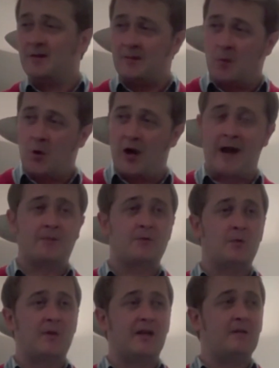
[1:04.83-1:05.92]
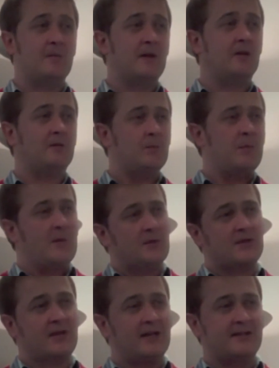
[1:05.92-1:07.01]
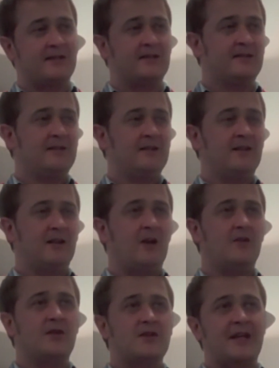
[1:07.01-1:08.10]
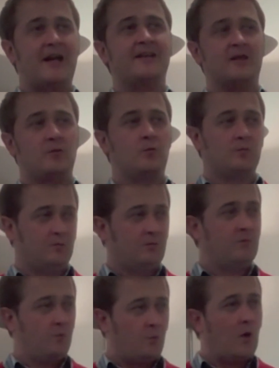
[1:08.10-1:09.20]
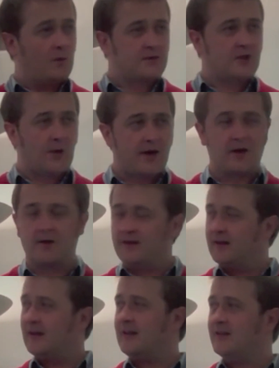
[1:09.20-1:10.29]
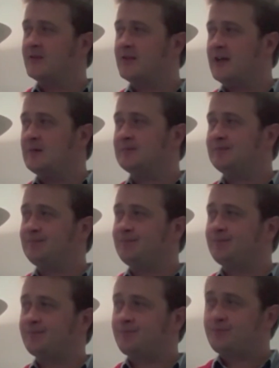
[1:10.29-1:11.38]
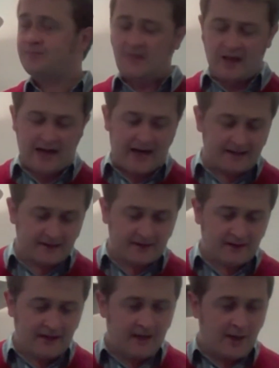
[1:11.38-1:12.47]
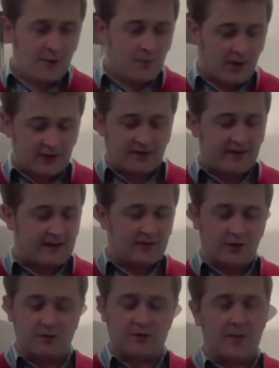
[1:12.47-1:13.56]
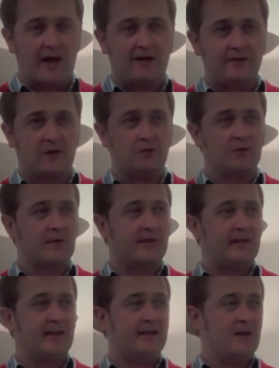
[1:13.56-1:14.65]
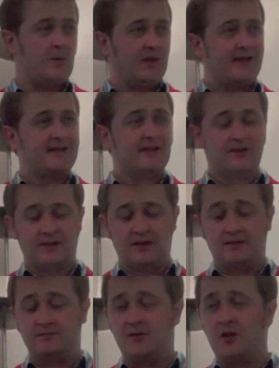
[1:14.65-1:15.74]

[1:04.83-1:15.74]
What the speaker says: more apps were being built, people started understanding what was going on in that landscape. And because of these new smartphones with their ability to